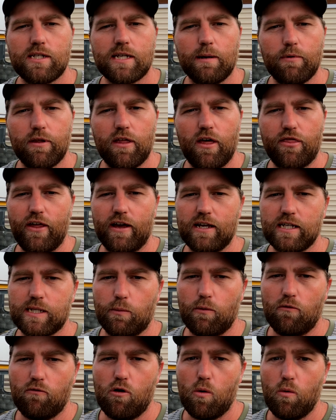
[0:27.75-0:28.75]
some of the things
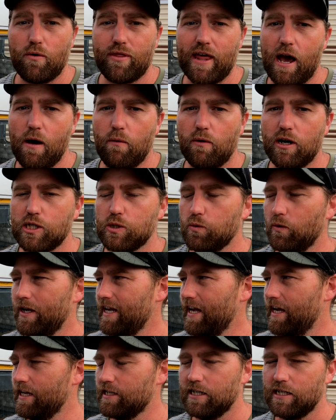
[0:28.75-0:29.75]
that were wrong with our one is
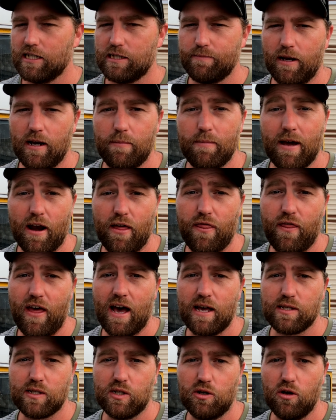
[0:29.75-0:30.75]
we had to spend about
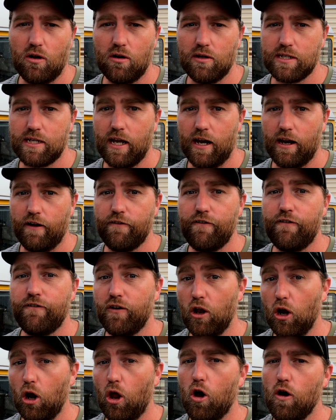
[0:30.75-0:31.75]
$1,000 getting a
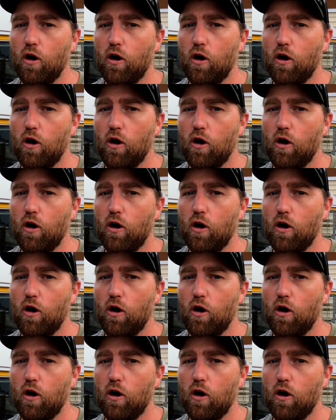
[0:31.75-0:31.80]
full